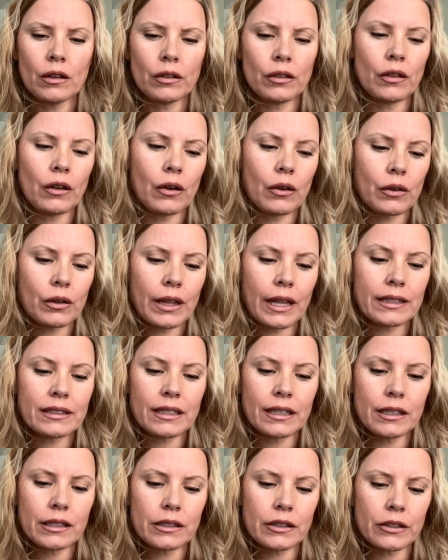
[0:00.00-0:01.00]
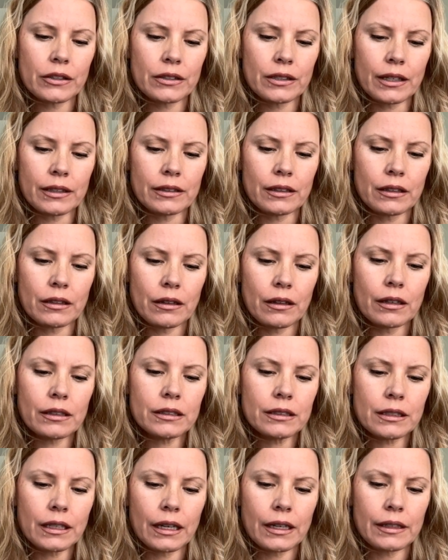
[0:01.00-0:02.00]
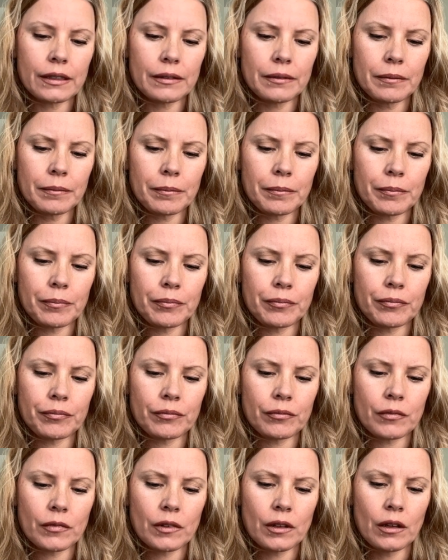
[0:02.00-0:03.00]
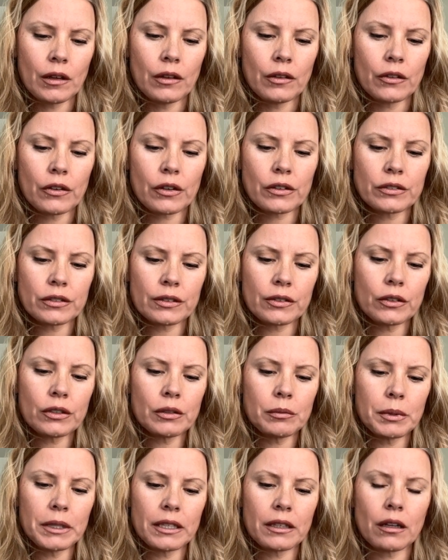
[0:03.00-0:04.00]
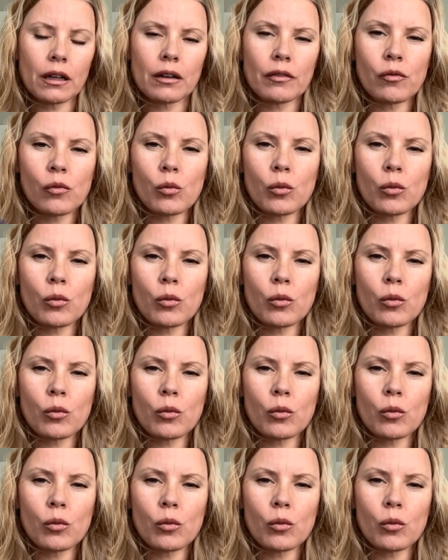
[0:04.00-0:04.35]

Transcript: Though that's easier said than done there still could be a lot of